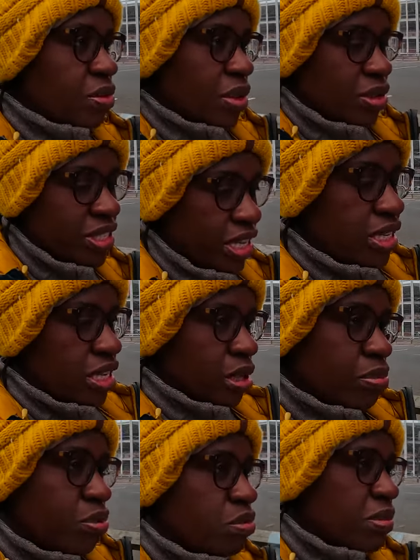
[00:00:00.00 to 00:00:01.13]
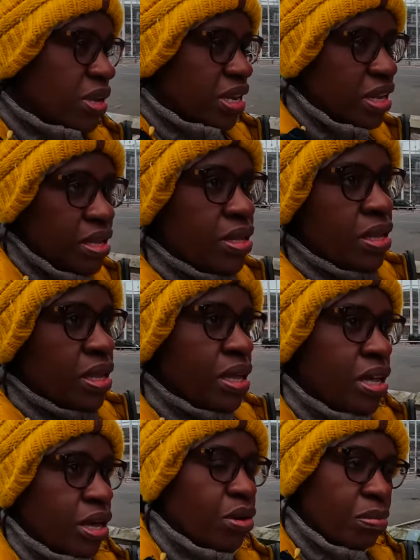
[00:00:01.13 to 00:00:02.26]
We stayed at the Pullman
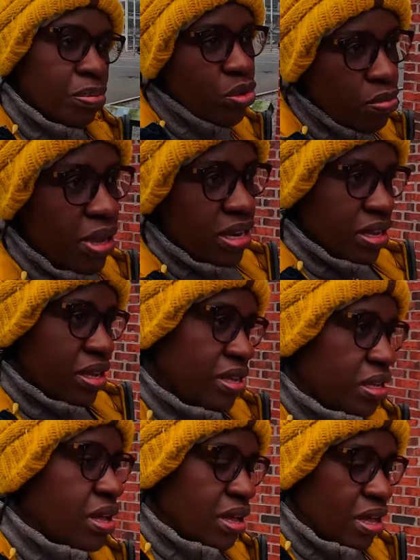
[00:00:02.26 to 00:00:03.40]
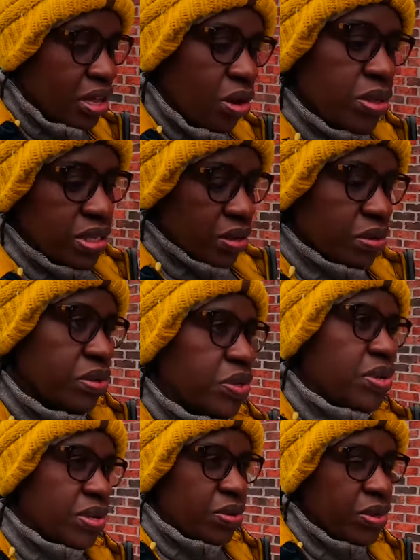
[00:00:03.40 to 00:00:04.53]
or Pullman Hotel,
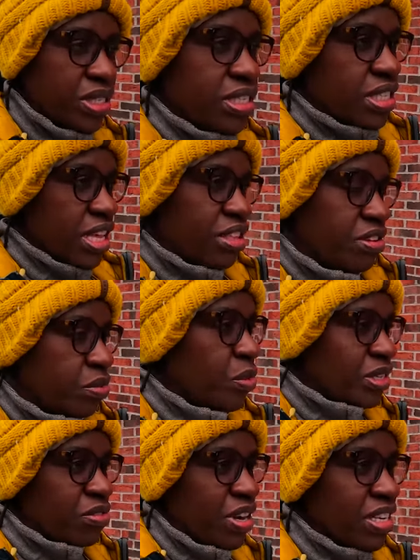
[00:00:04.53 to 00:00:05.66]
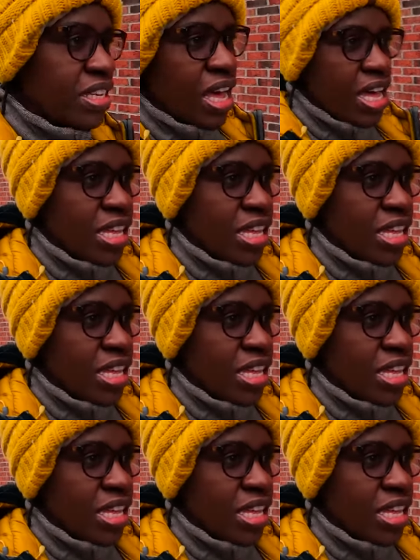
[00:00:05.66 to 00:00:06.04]
which is near the waterfront.